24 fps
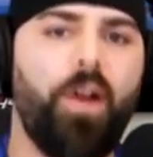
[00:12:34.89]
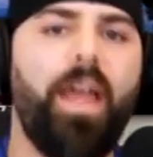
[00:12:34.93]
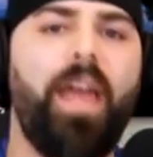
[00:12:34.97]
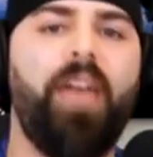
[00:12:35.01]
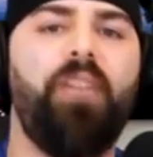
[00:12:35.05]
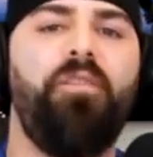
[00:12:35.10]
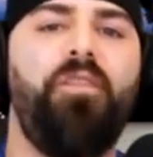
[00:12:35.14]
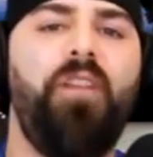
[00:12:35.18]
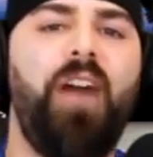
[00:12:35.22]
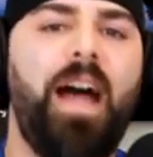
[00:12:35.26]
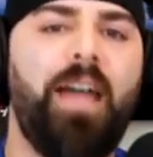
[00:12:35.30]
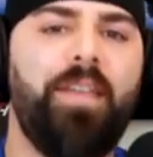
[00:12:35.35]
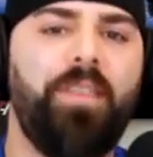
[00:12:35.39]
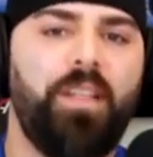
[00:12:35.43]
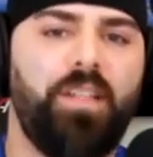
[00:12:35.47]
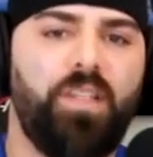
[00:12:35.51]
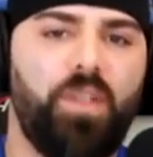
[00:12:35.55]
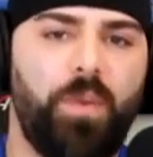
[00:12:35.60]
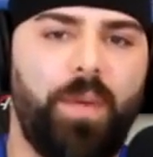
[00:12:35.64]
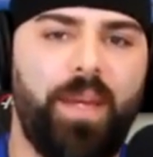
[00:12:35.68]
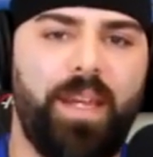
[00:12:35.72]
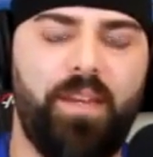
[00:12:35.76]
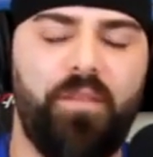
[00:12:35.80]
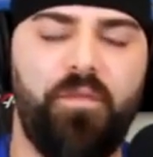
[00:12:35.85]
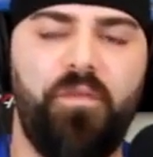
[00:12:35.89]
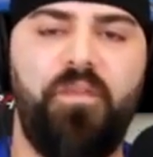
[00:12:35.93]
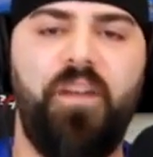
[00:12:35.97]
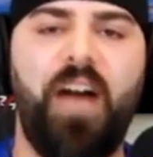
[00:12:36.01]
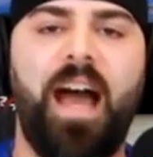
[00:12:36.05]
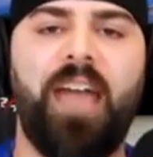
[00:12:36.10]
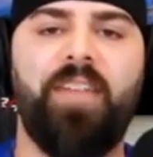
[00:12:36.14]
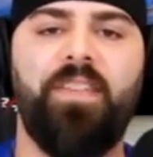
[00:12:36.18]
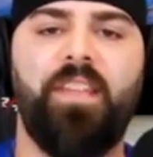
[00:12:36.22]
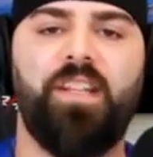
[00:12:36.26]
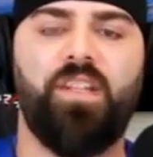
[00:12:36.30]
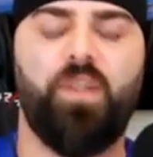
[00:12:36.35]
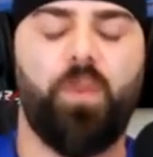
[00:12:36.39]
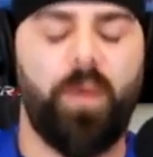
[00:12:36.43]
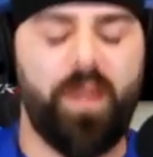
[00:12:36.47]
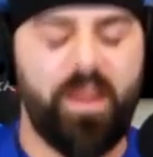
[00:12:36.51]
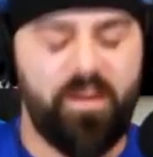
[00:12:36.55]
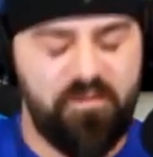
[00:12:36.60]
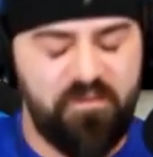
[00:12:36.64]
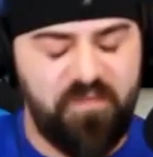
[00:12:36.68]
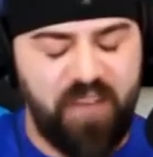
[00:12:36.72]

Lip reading: Okay, find the tweet. Find the tweet.